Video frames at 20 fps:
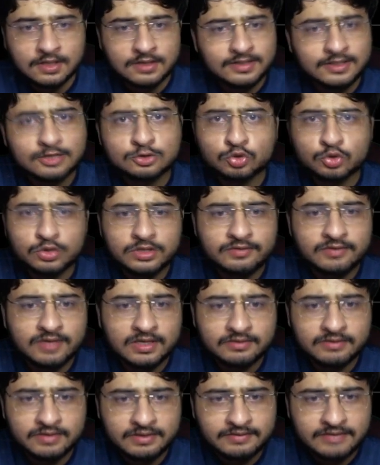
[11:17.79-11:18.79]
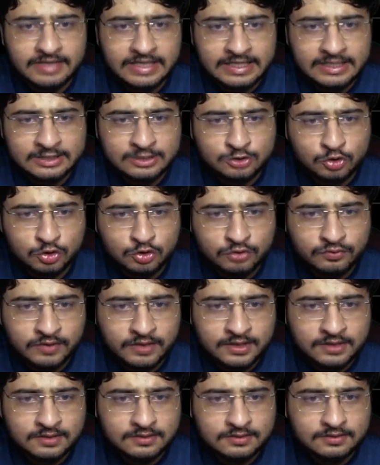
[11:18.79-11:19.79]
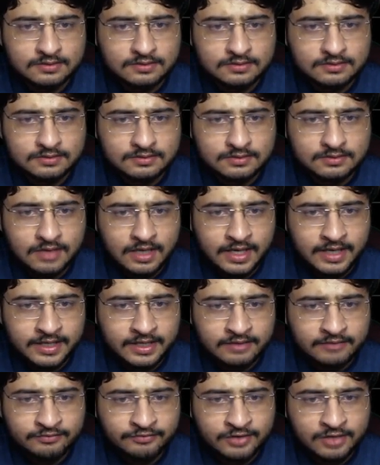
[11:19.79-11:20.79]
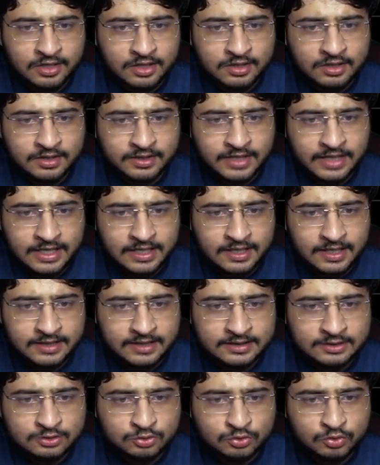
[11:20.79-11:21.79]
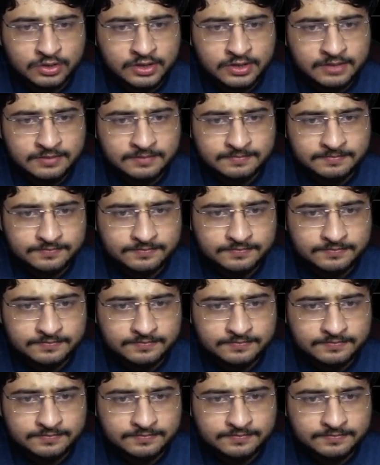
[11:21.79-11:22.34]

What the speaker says: There is only one way. When n is equal to 1, I can fill the tile like this only.